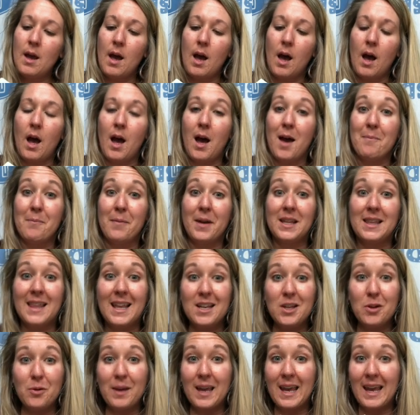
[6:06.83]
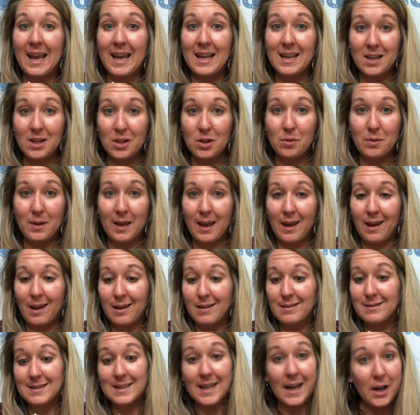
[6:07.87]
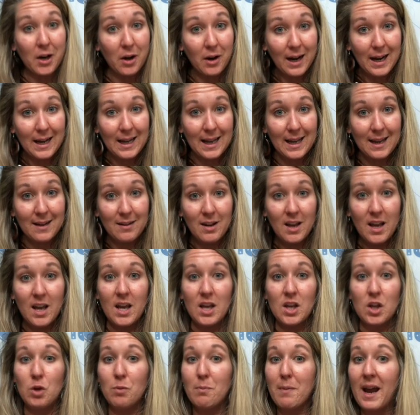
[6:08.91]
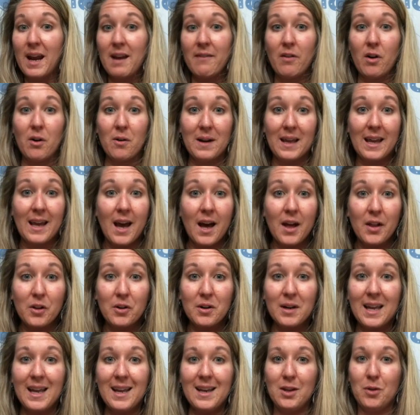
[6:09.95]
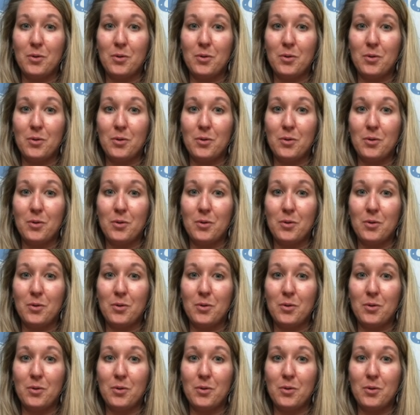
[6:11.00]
But then you can decorate it. You might have already colored it.